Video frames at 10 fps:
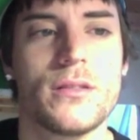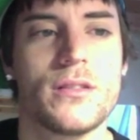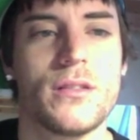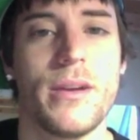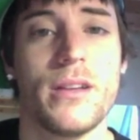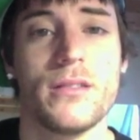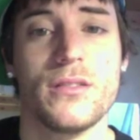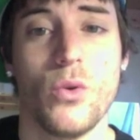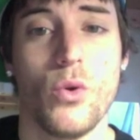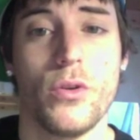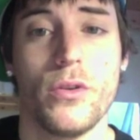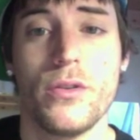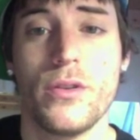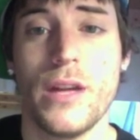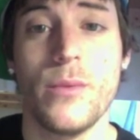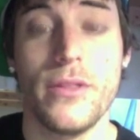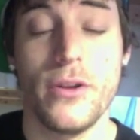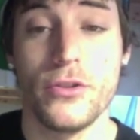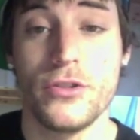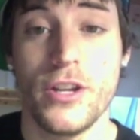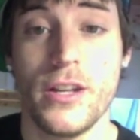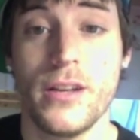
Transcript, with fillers: someone else's order in with your shit,